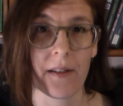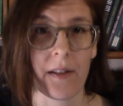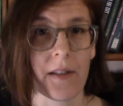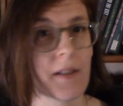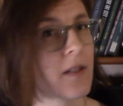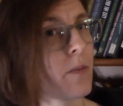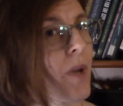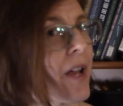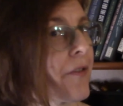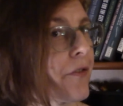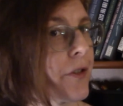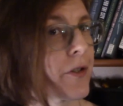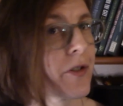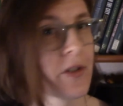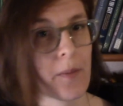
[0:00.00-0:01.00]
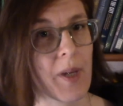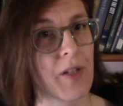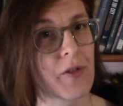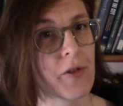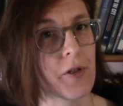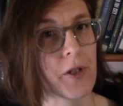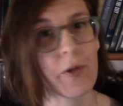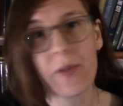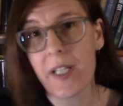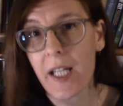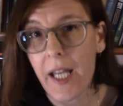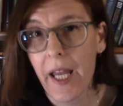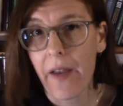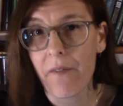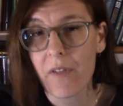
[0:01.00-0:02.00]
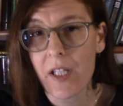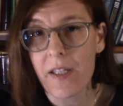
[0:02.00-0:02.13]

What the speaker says: This is my first semester using Canvas,